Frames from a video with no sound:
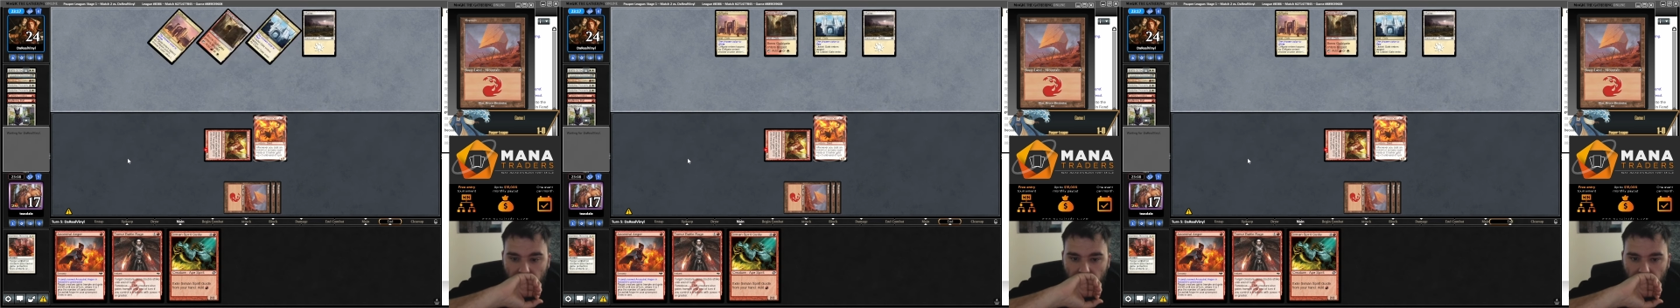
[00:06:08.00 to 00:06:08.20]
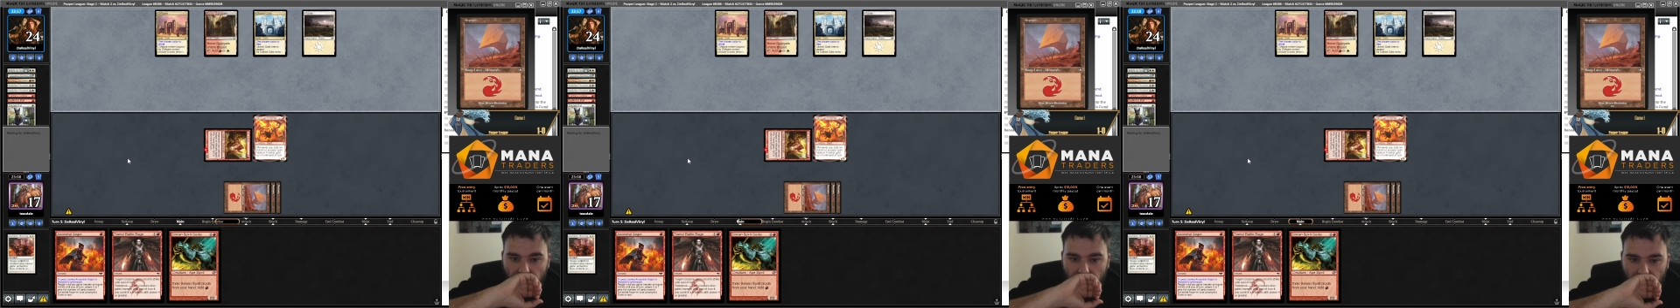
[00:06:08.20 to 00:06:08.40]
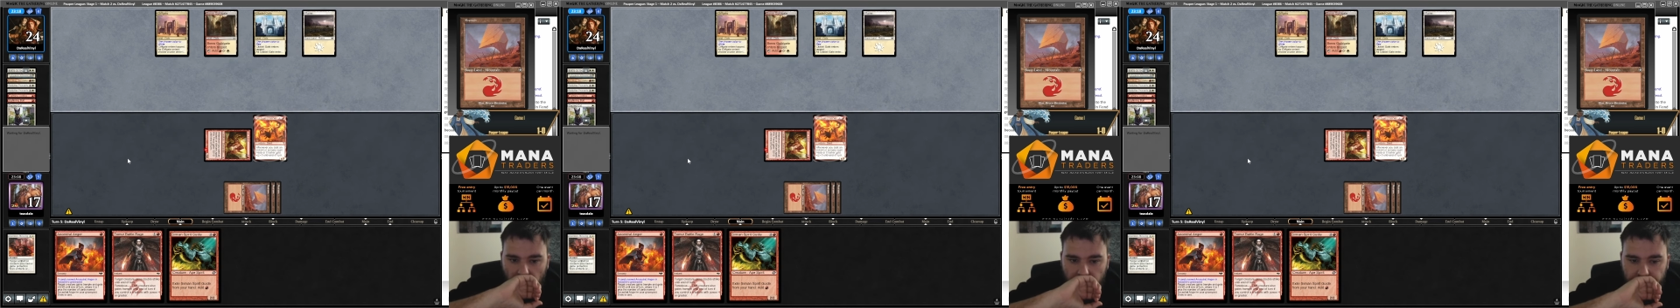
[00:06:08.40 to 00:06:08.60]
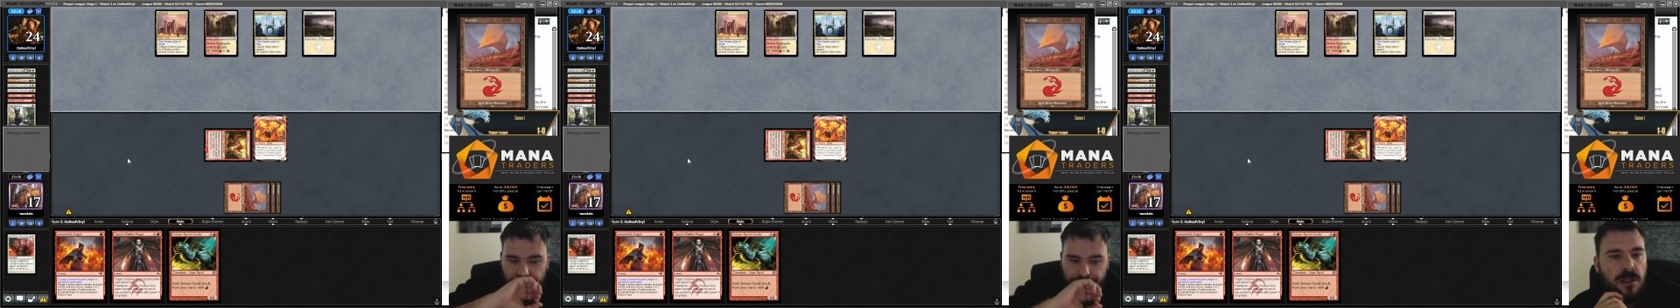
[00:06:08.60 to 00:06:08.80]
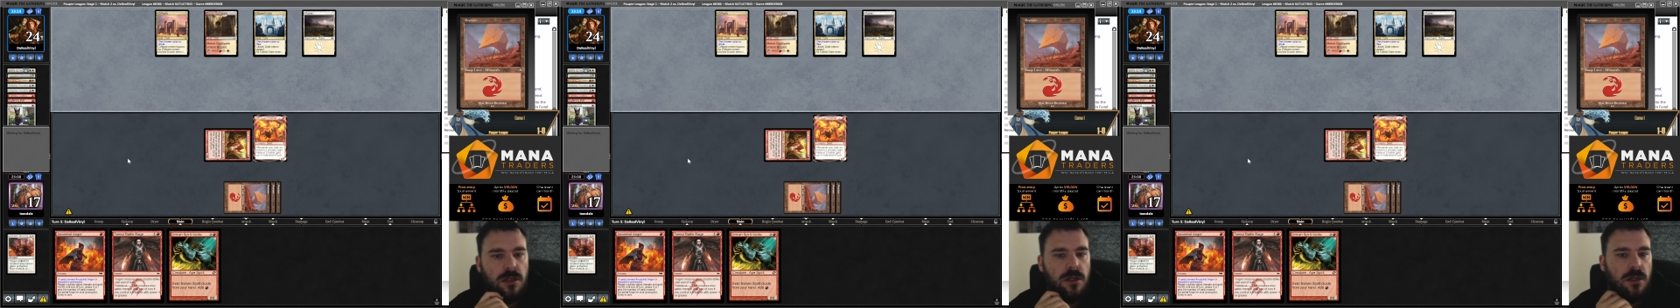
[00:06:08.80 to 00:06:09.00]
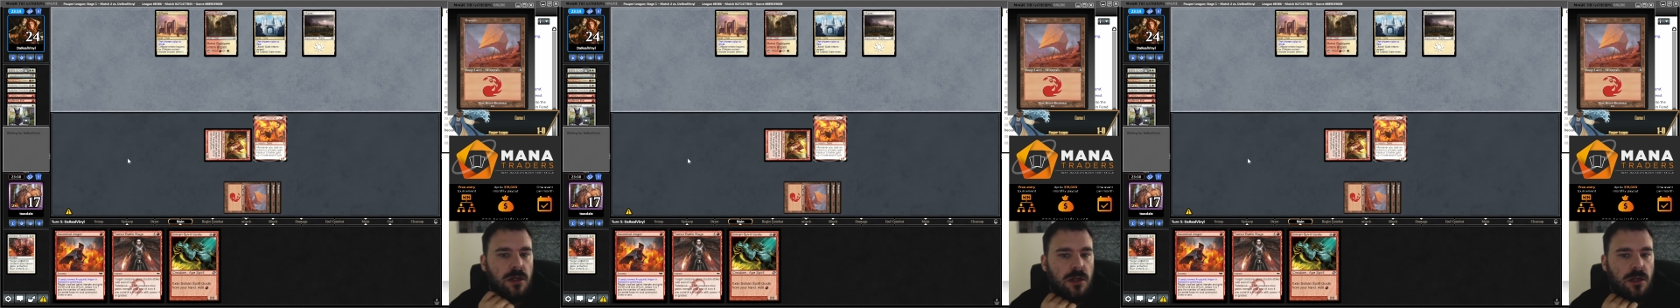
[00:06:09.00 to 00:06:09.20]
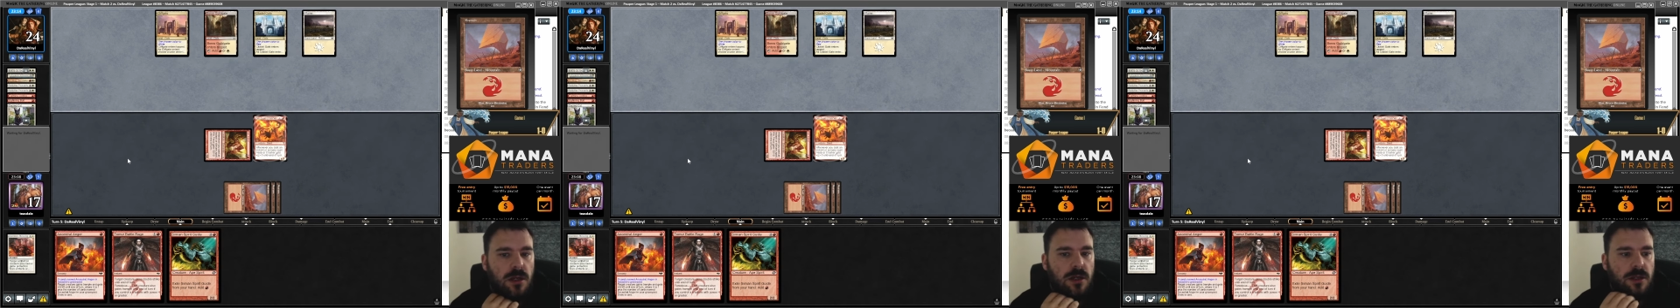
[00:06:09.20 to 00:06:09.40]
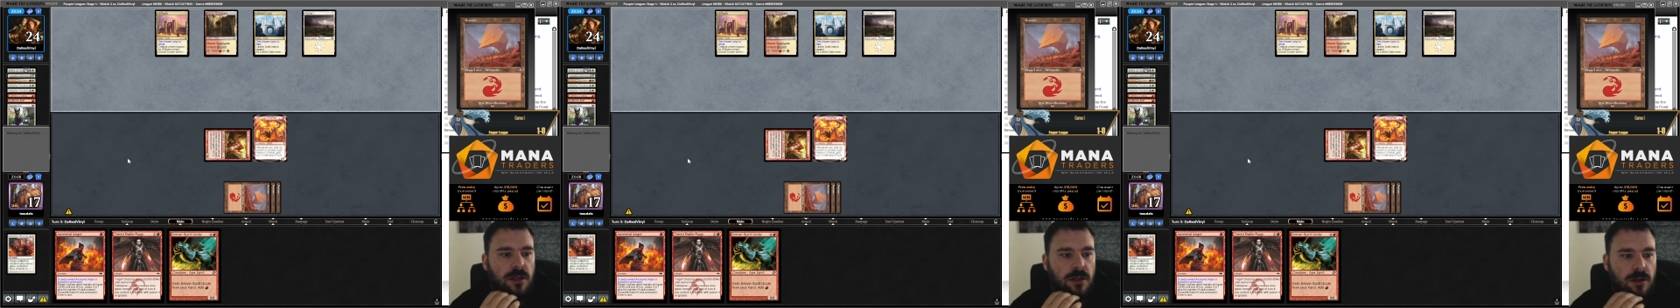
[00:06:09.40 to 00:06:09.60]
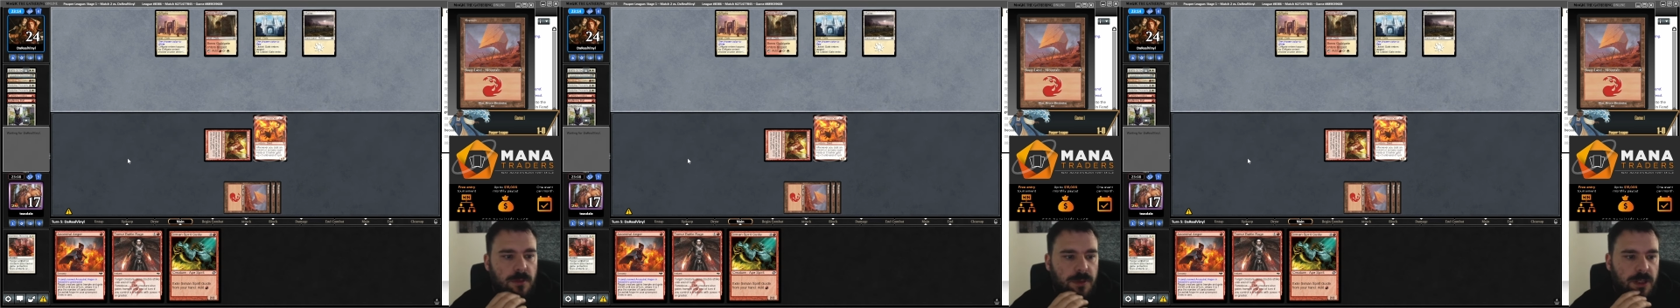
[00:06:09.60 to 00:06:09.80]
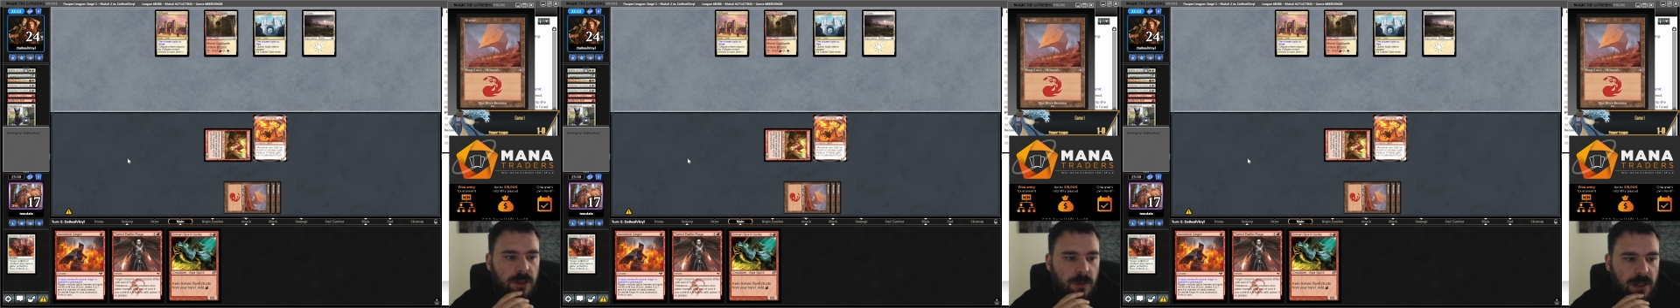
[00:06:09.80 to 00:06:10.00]
And then I'm going
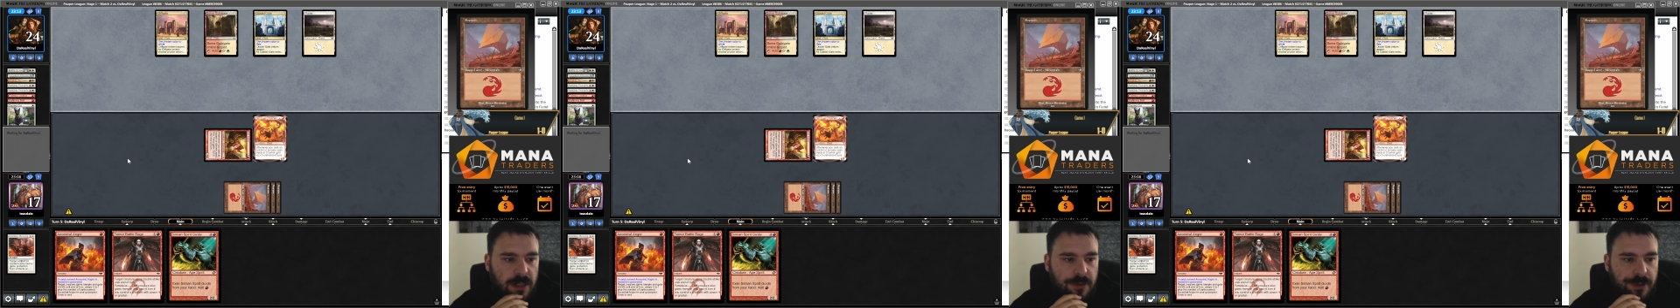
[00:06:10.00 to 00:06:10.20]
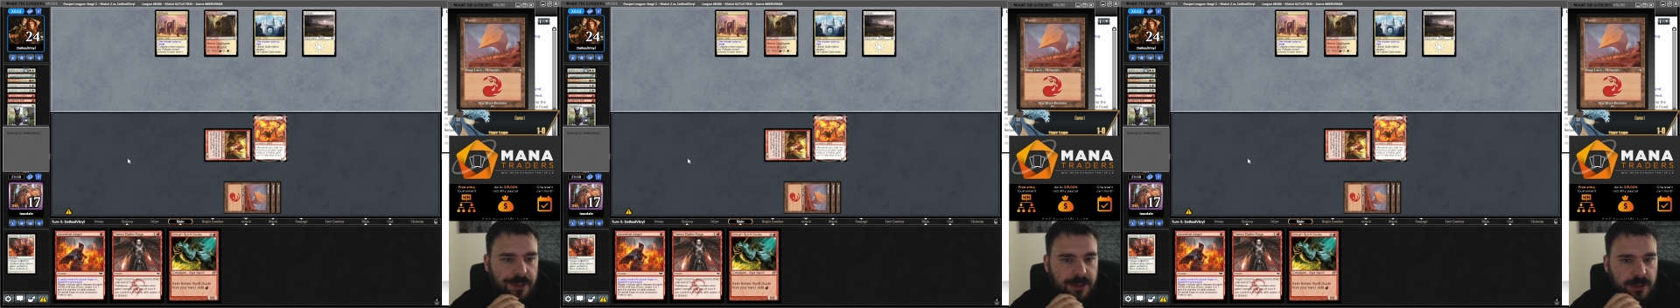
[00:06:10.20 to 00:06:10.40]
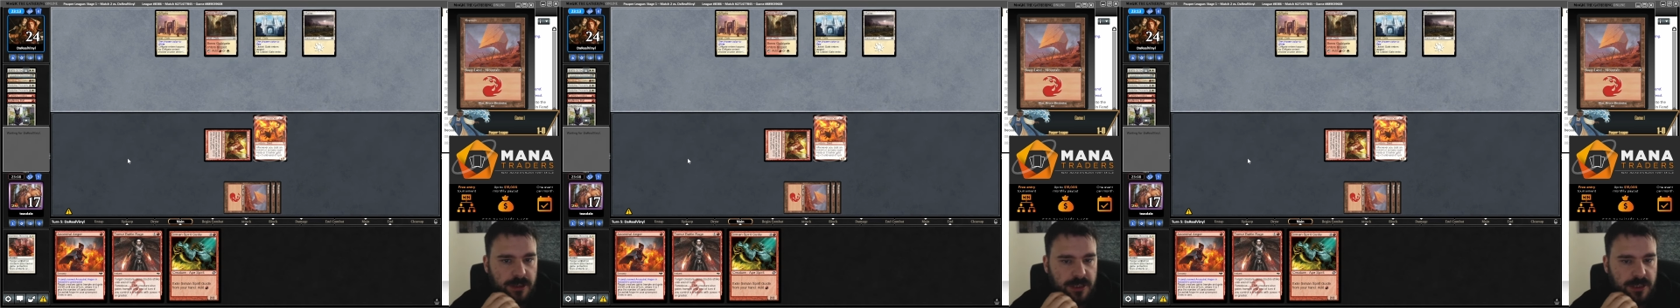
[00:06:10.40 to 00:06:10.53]
to play the white creature,